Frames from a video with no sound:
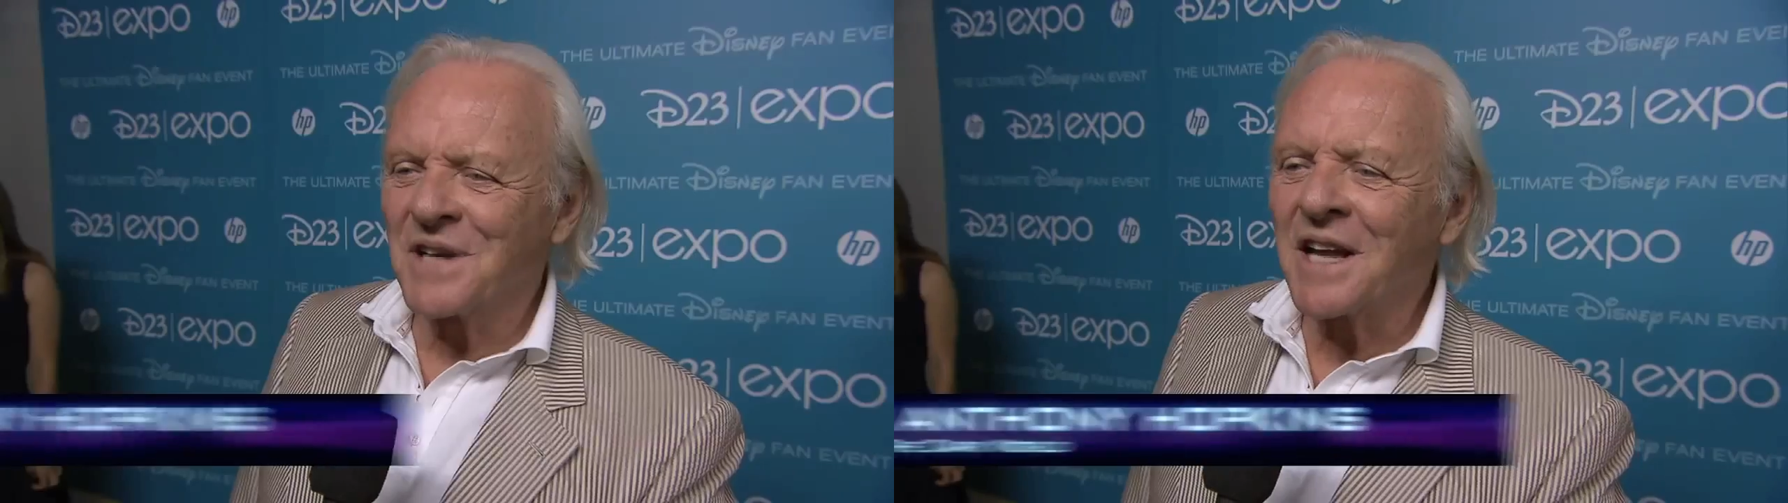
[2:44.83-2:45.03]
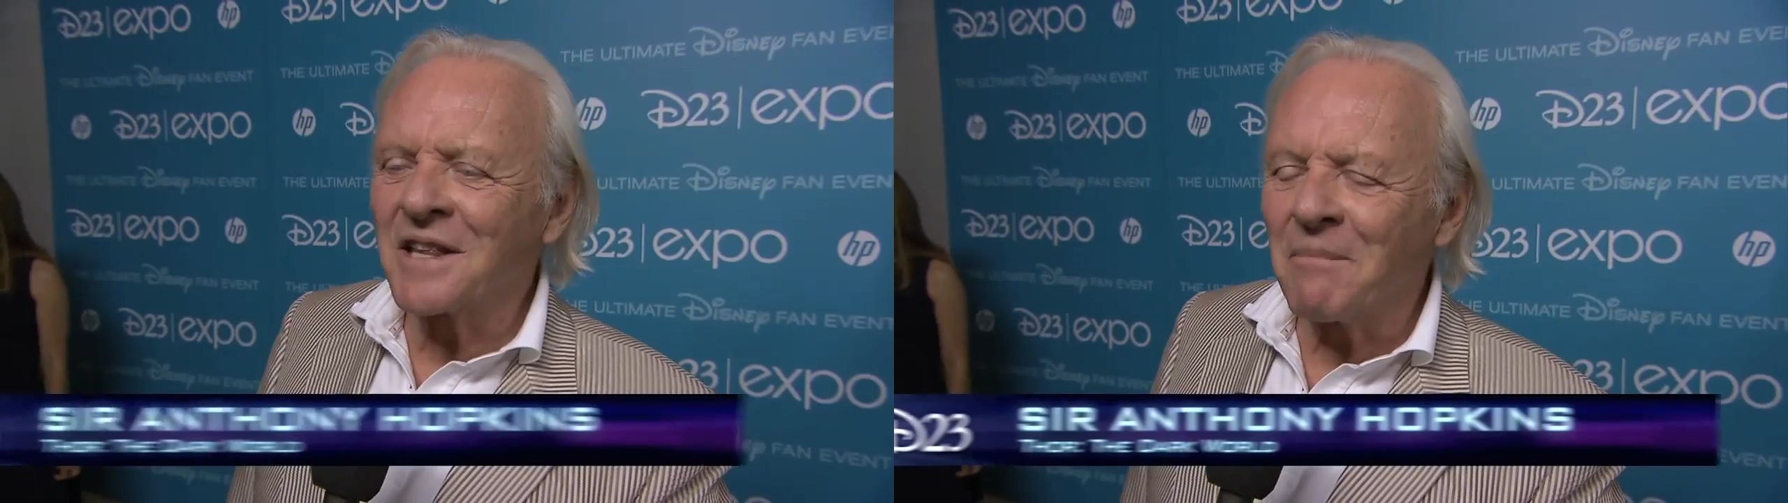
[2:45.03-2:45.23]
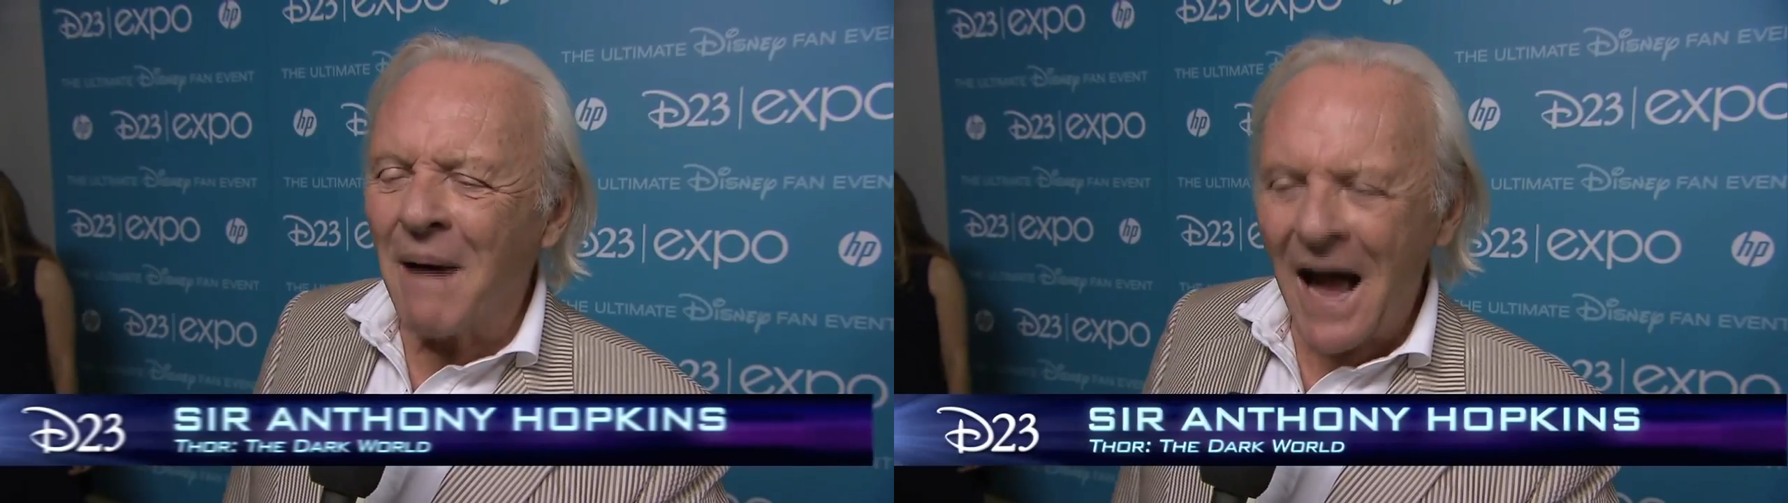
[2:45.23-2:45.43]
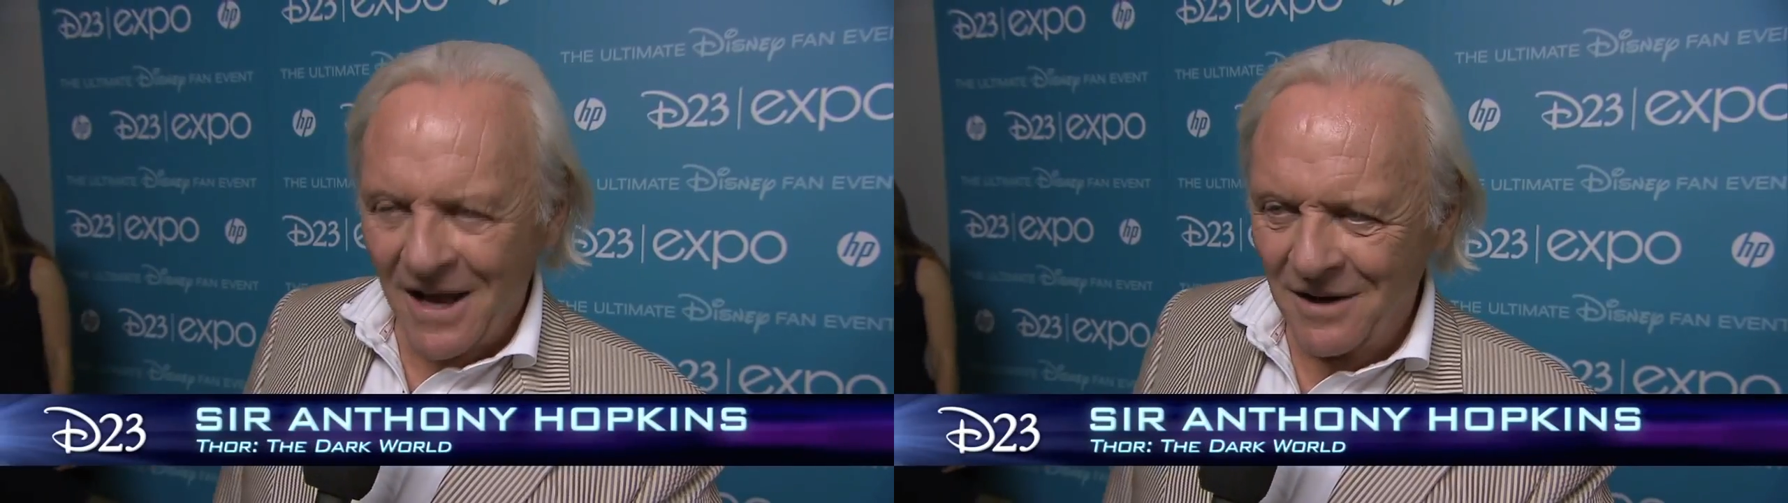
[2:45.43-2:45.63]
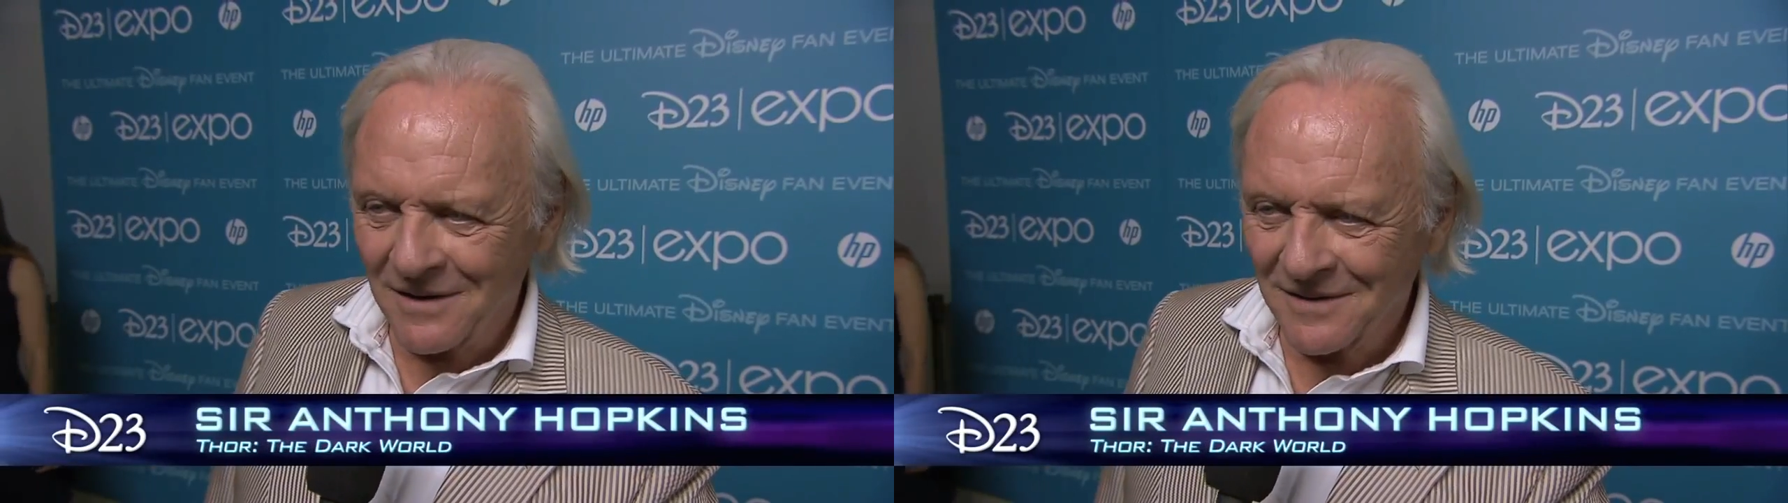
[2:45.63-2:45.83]
taken
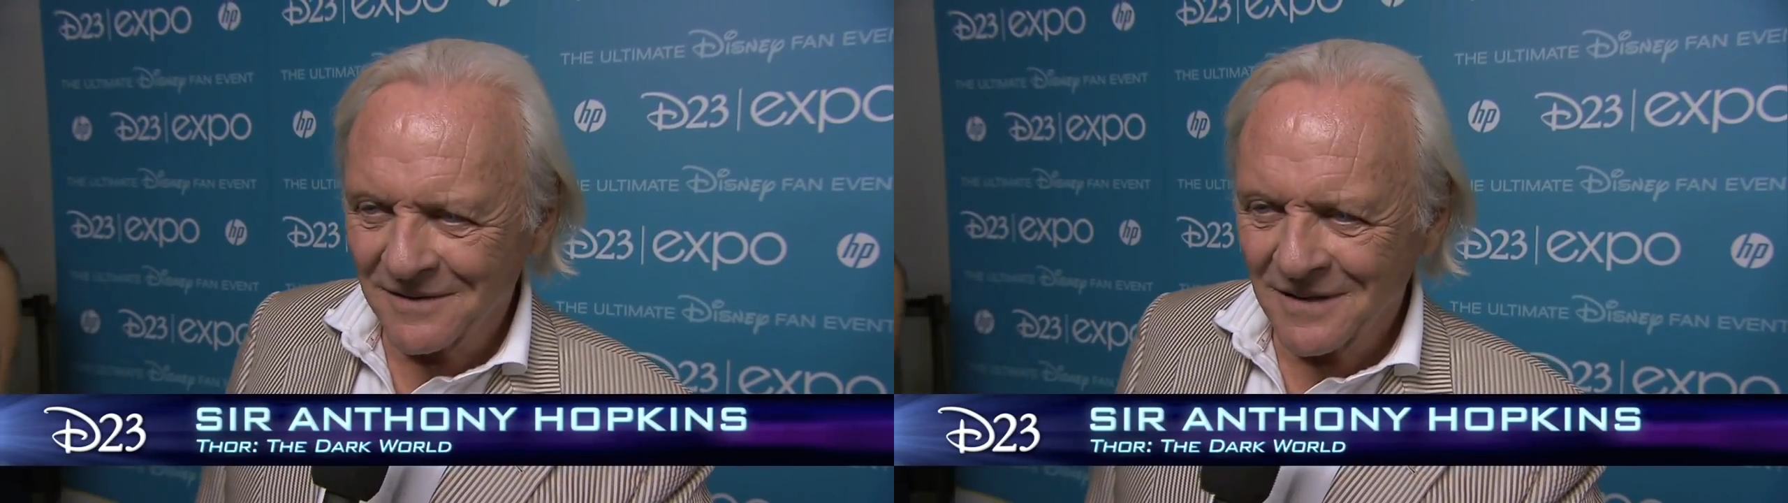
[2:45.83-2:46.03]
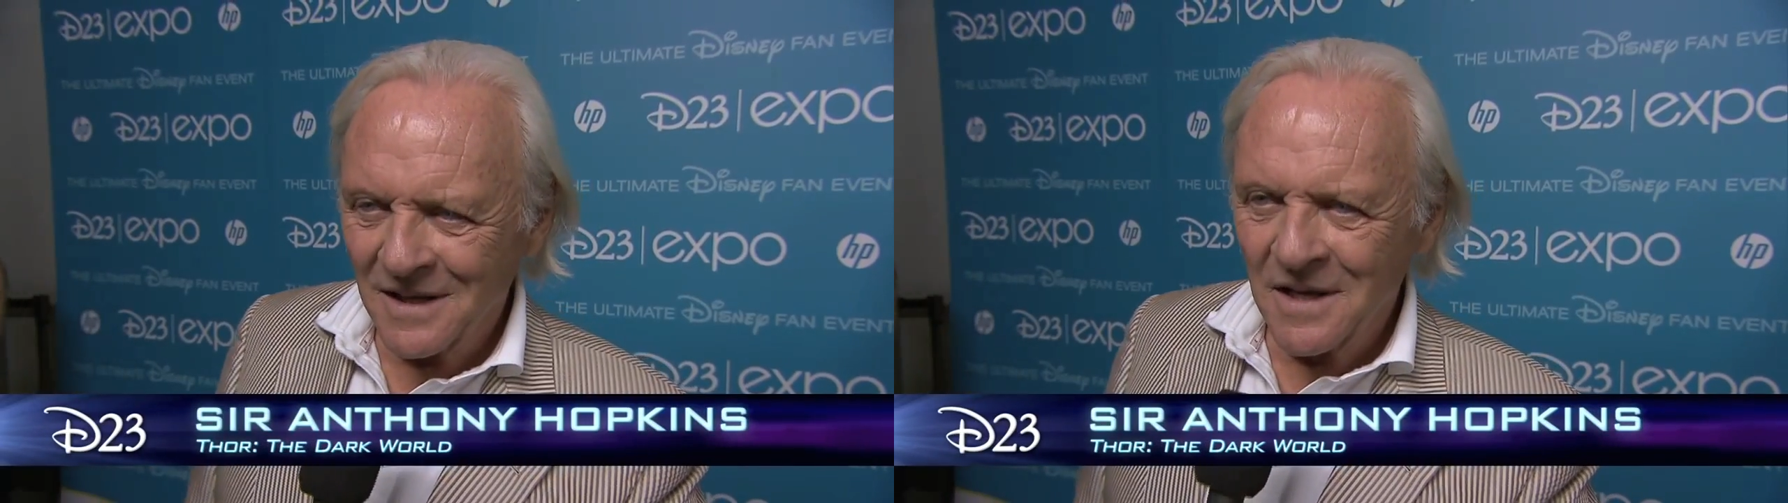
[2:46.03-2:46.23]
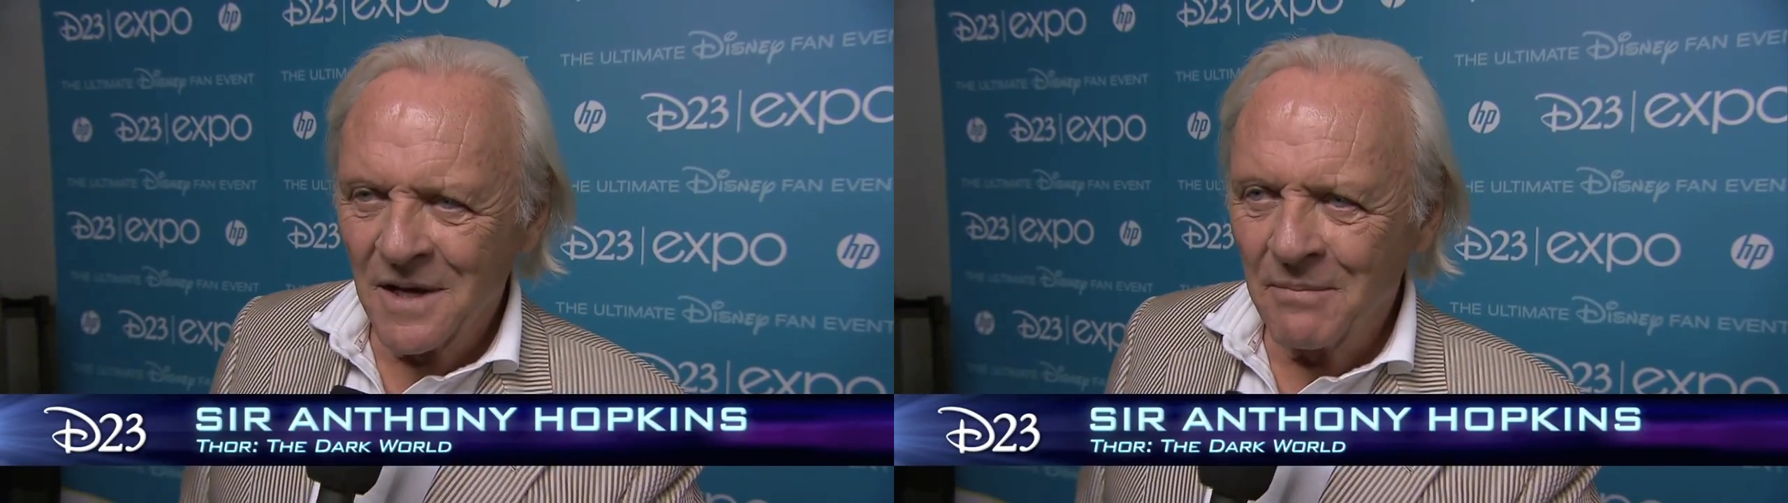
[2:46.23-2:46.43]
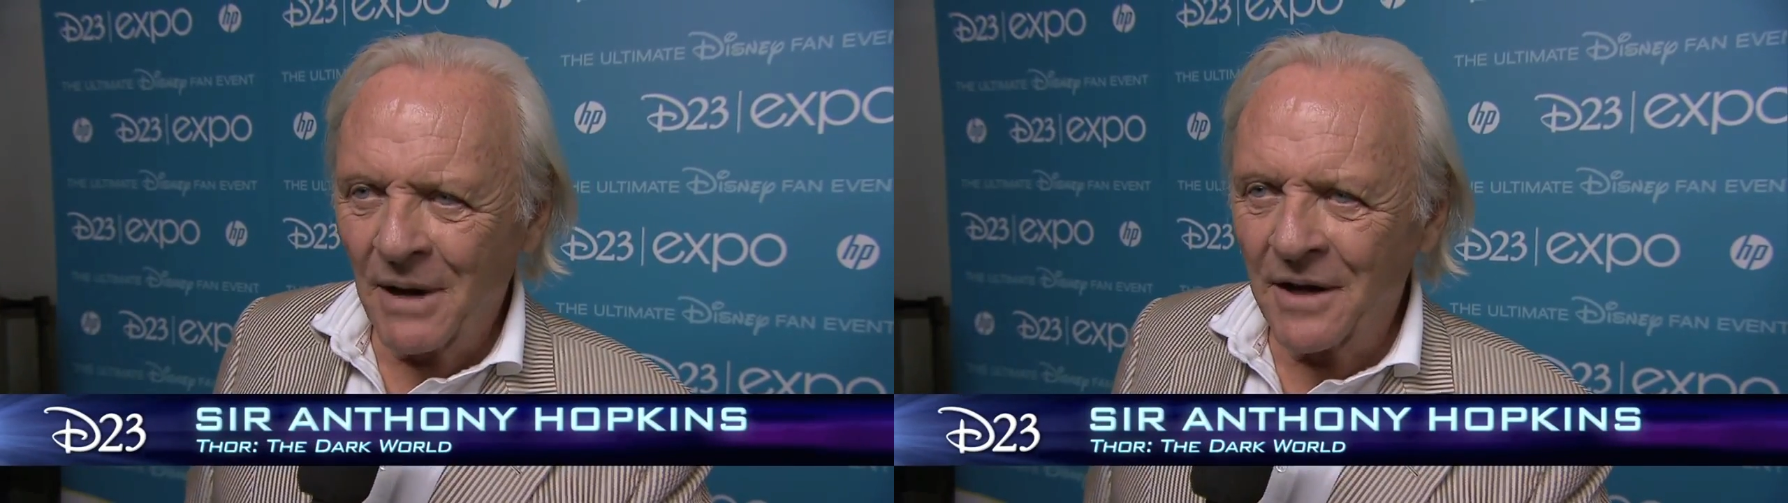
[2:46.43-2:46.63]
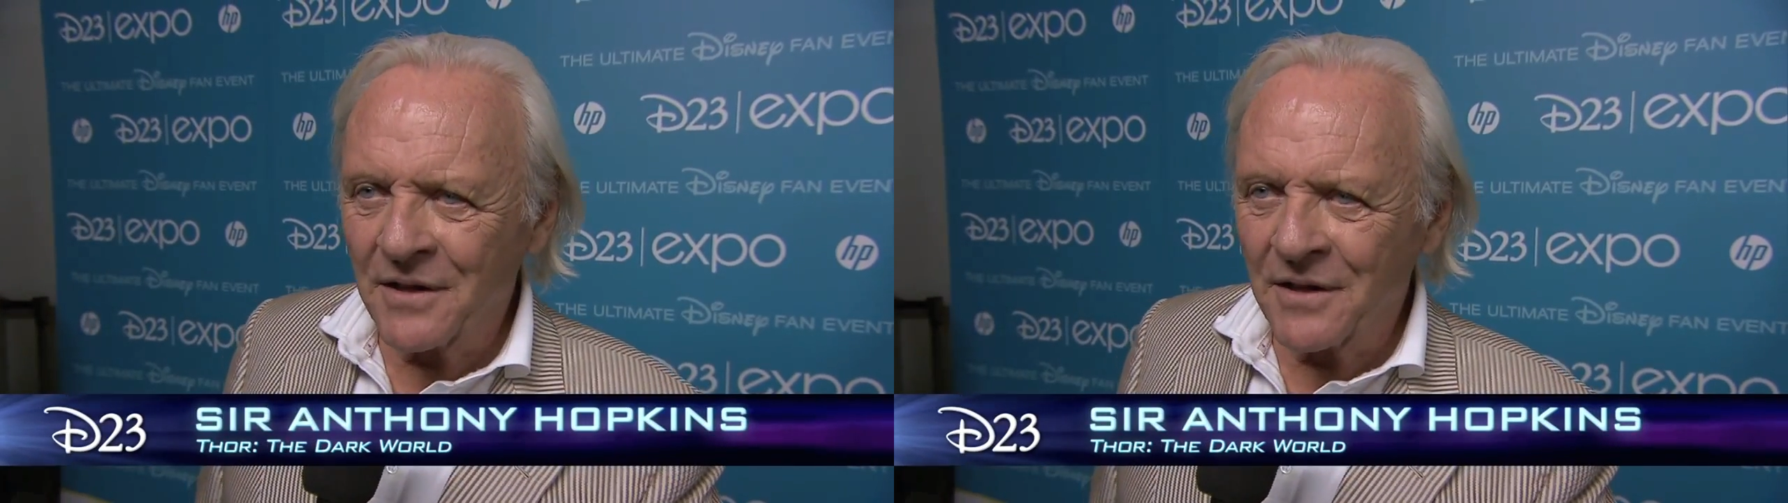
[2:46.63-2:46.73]
aback by